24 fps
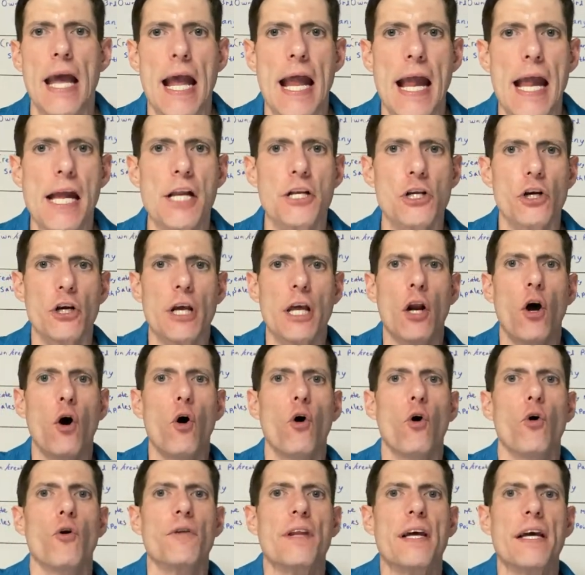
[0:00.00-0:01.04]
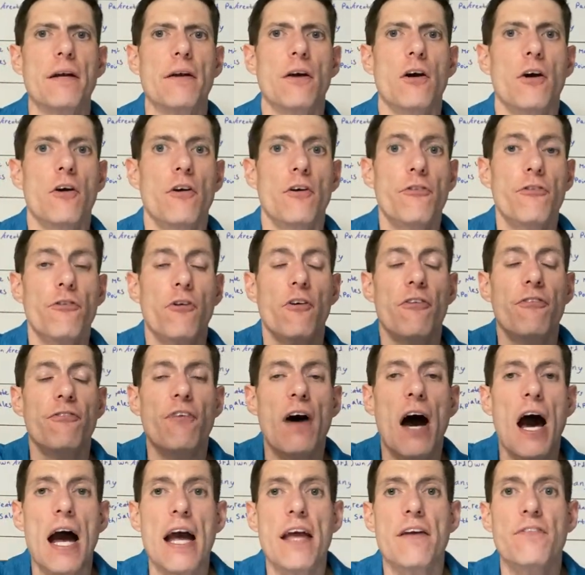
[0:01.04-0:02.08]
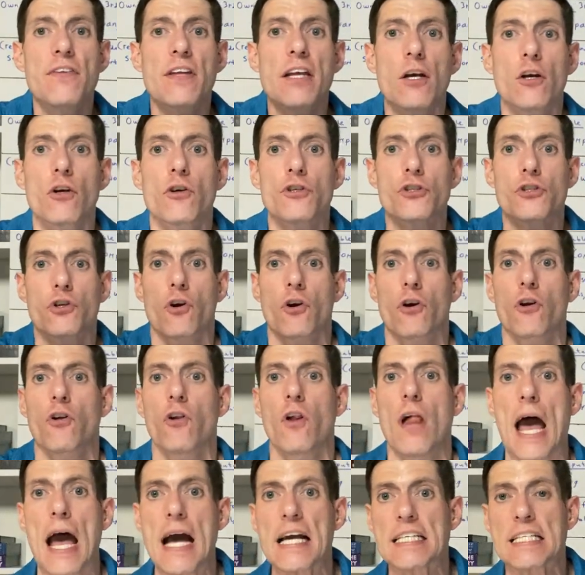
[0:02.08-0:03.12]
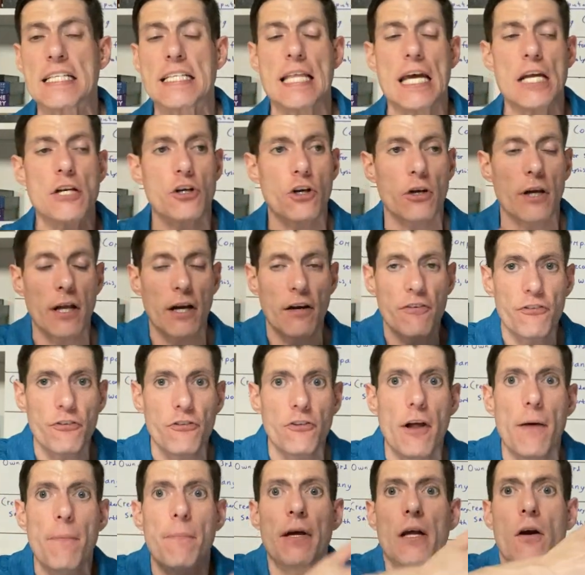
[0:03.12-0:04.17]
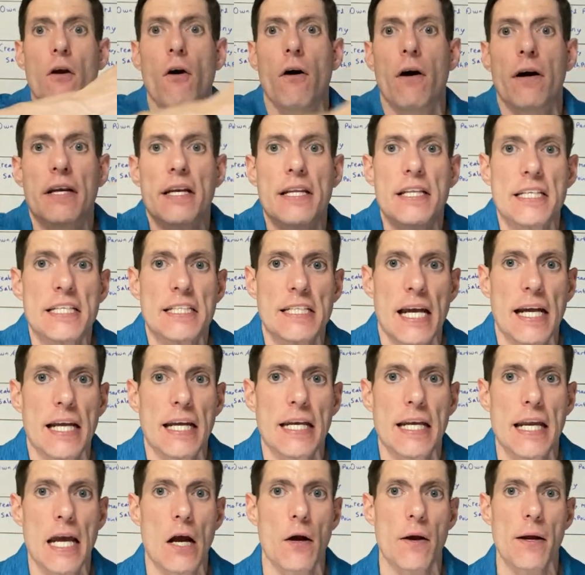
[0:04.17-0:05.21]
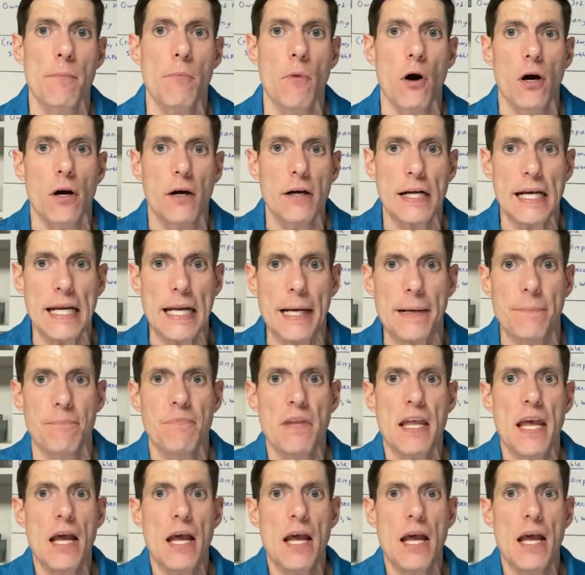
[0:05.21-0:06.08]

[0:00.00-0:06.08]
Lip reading: and you're gonna hold it for 5 years or less, then you're gonna flip it onto the secondary market.